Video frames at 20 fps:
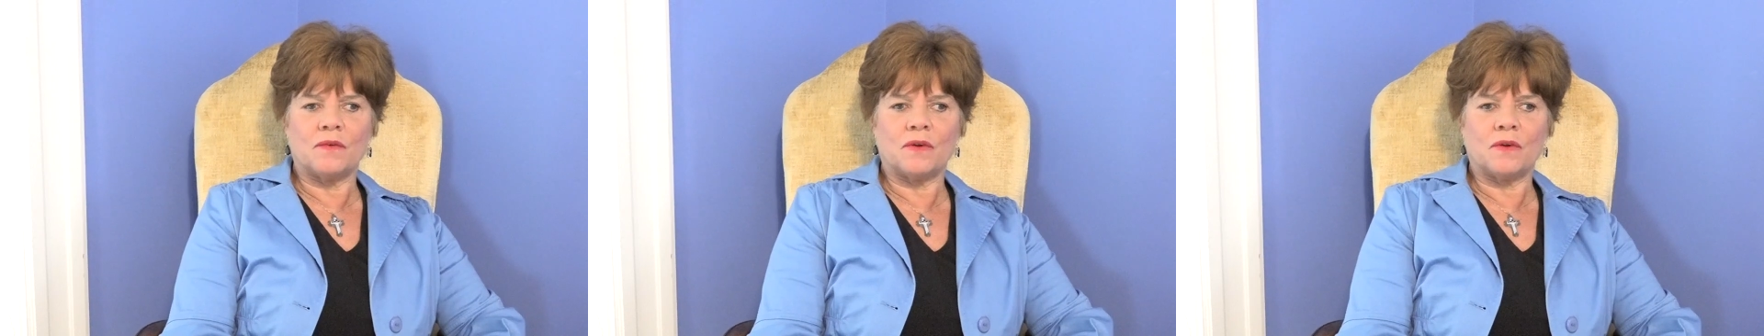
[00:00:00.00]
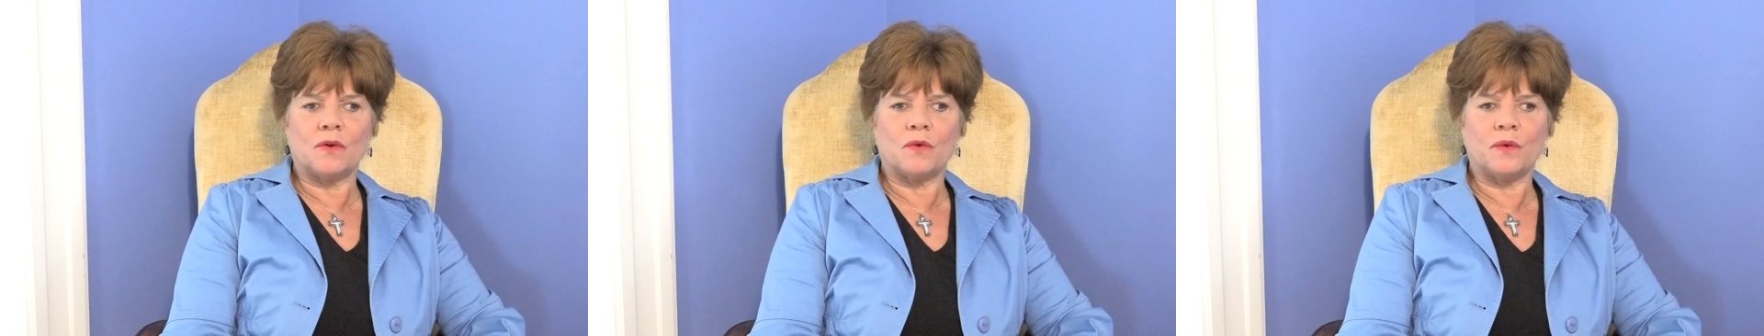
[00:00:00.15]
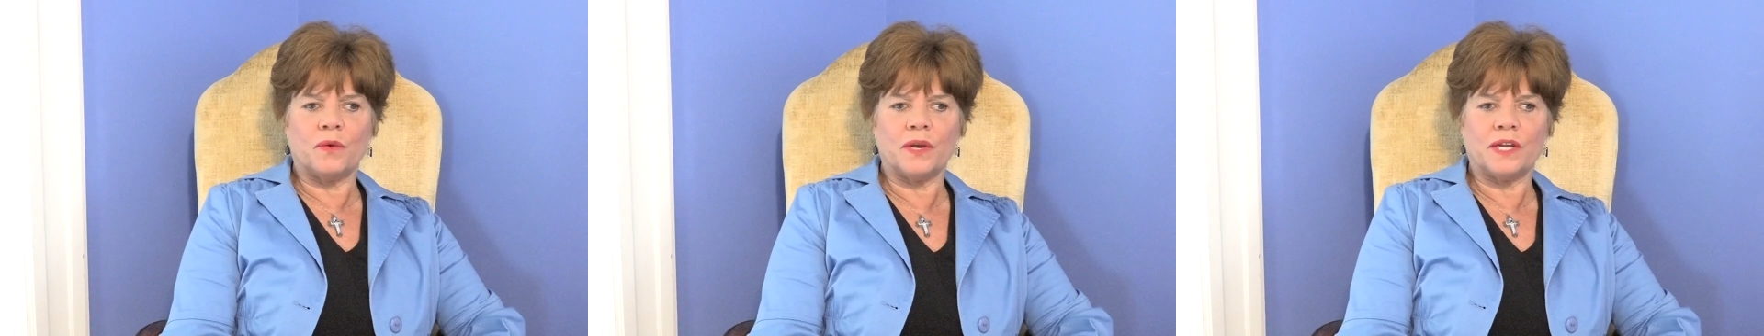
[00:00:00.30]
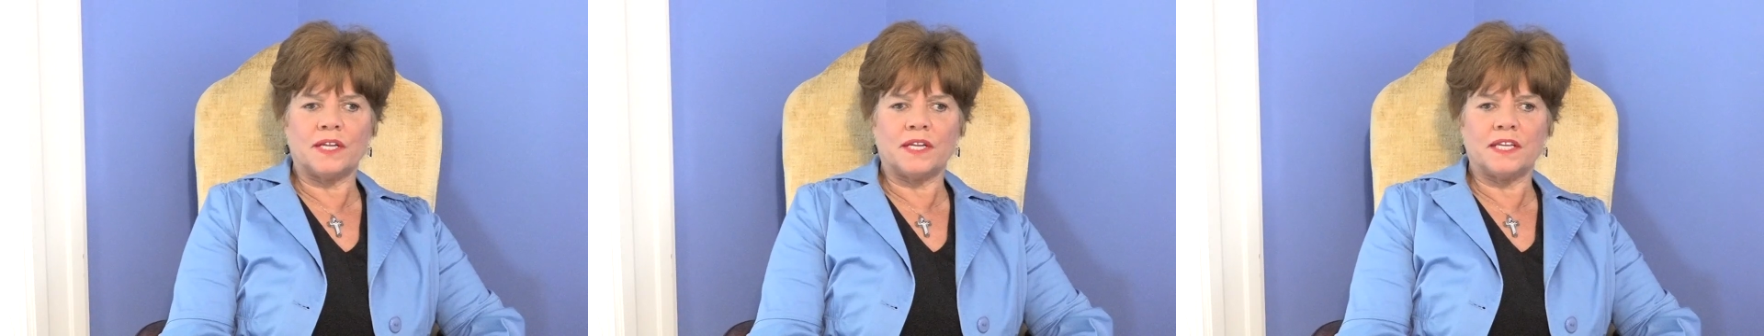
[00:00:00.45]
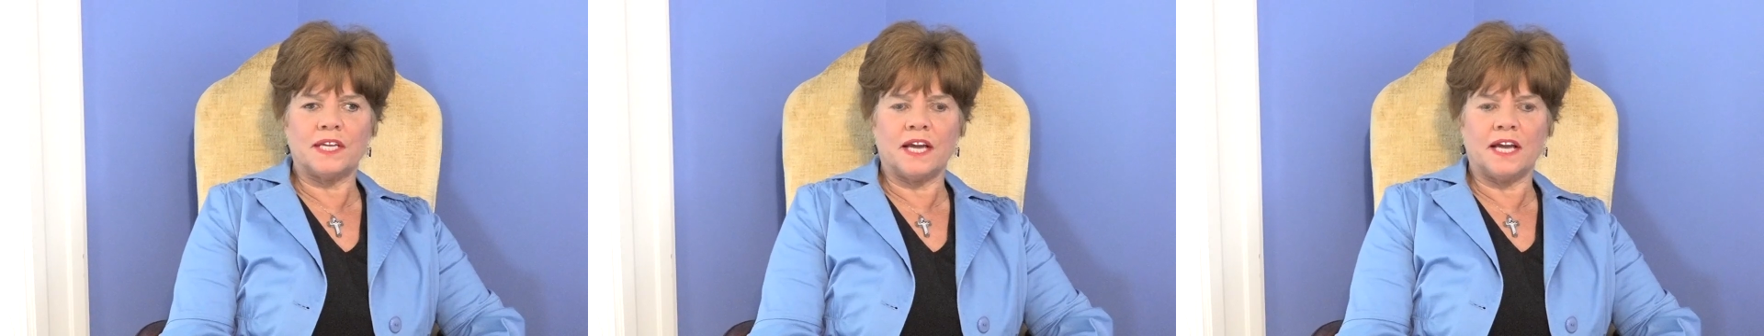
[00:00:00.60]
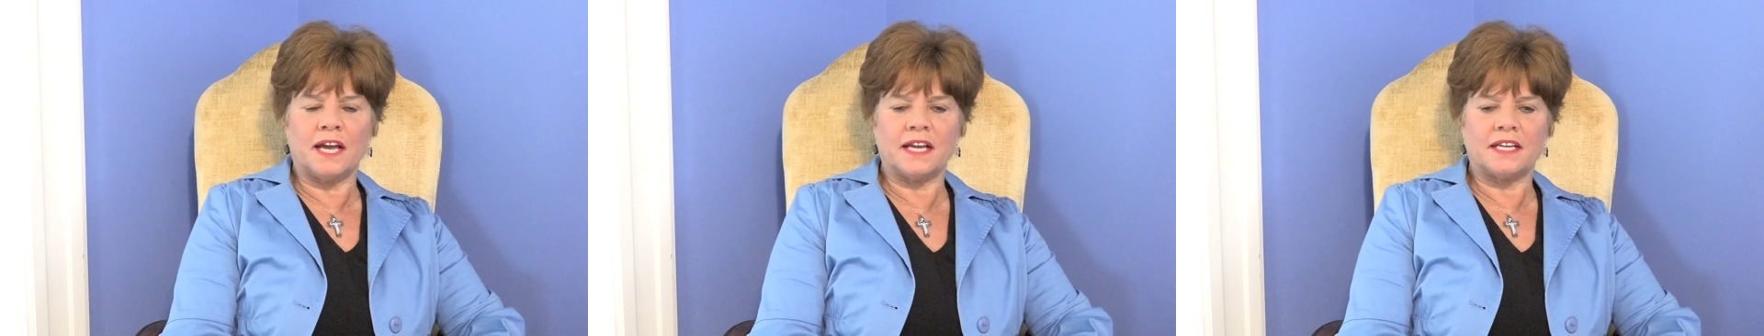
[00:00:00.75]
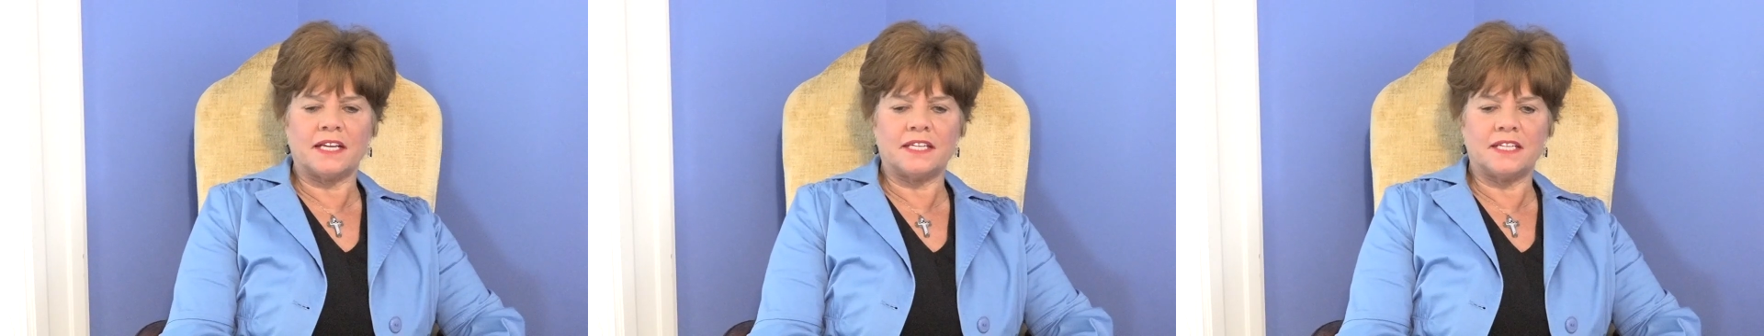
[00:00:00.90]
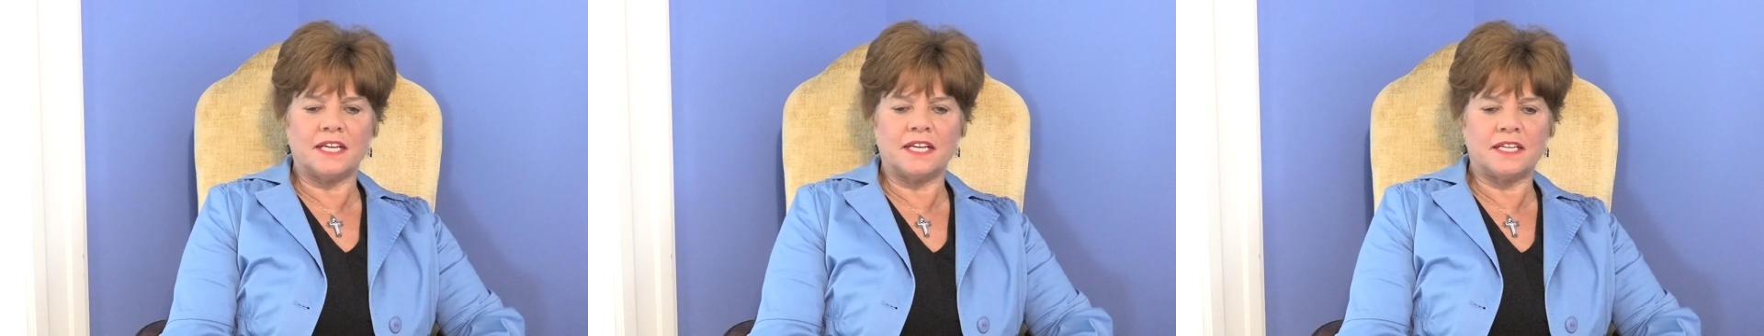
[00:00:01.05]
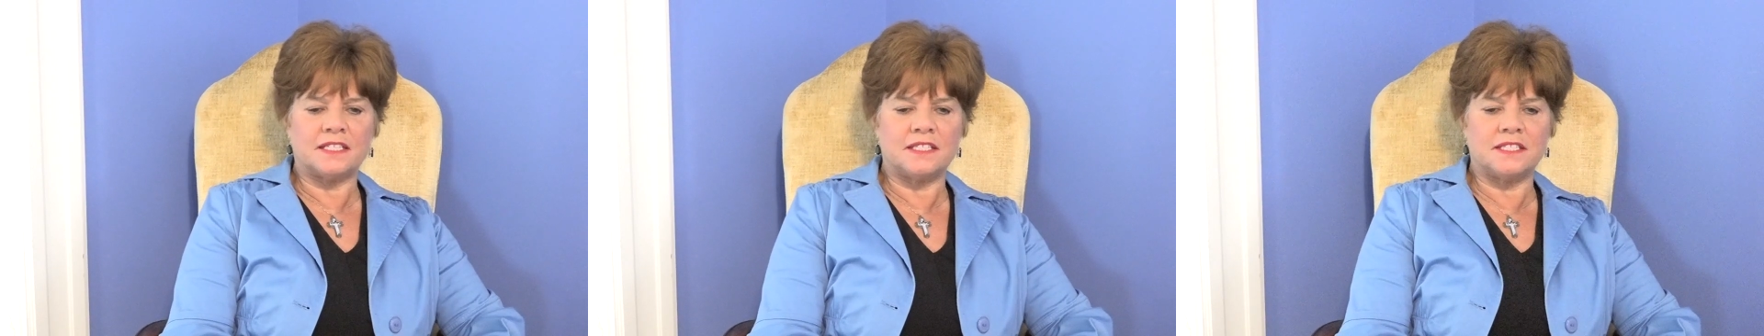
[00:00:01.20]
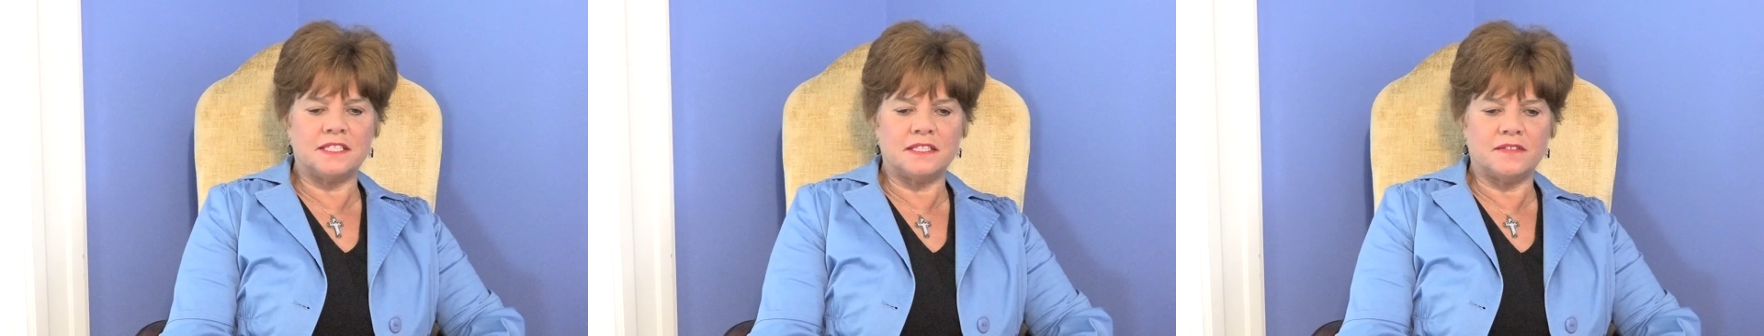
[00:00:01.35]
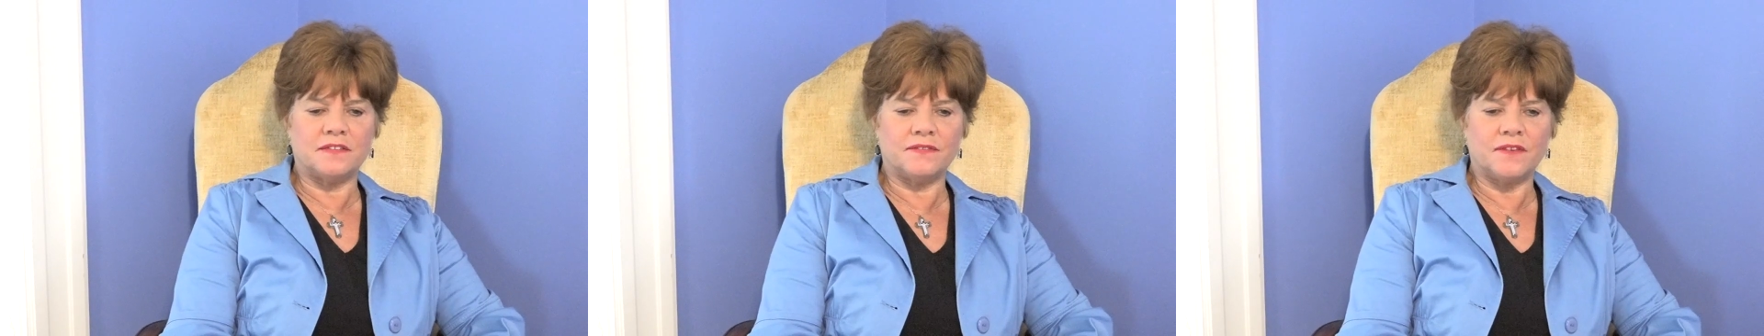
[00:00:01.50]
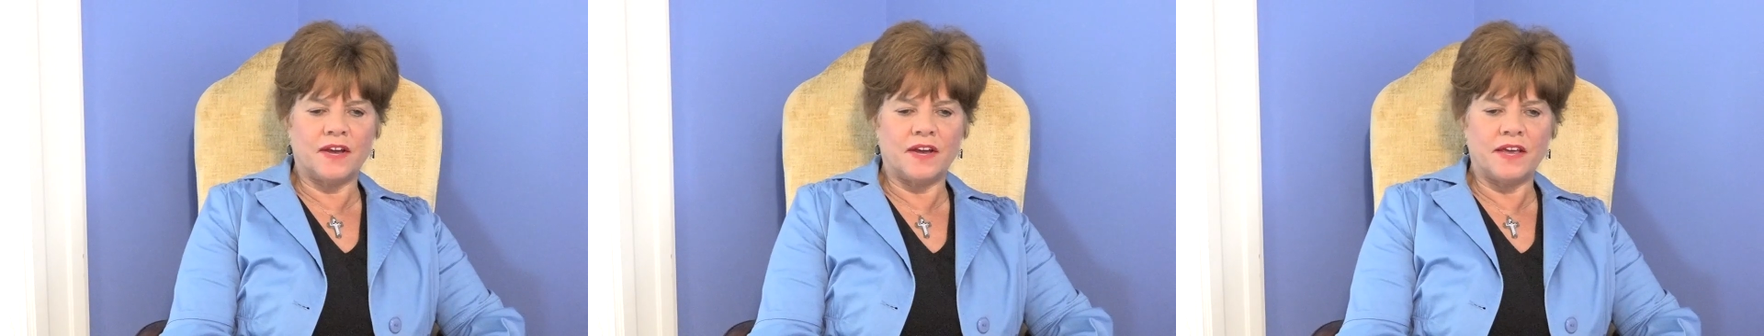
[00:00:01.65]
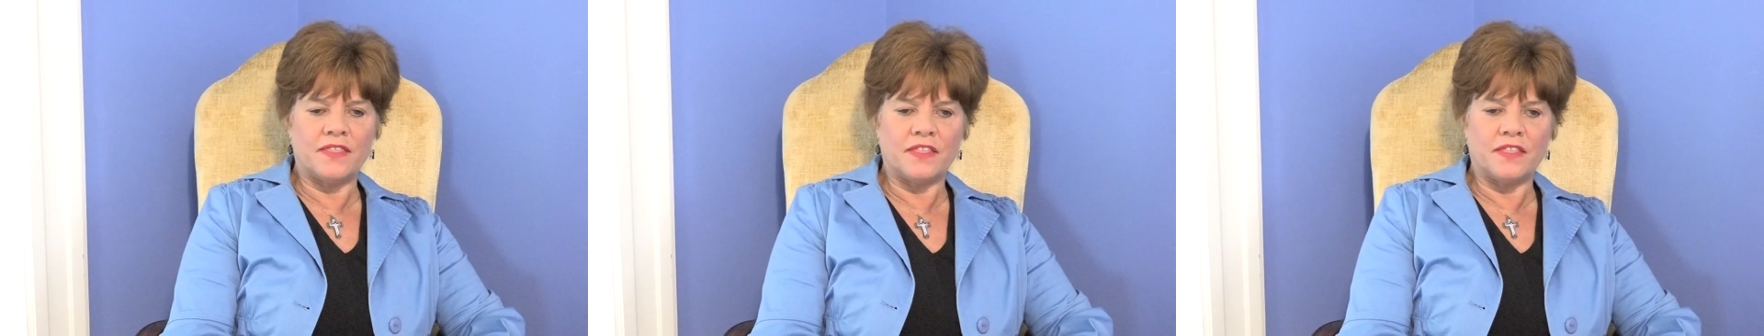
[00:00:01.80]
quickly I could identify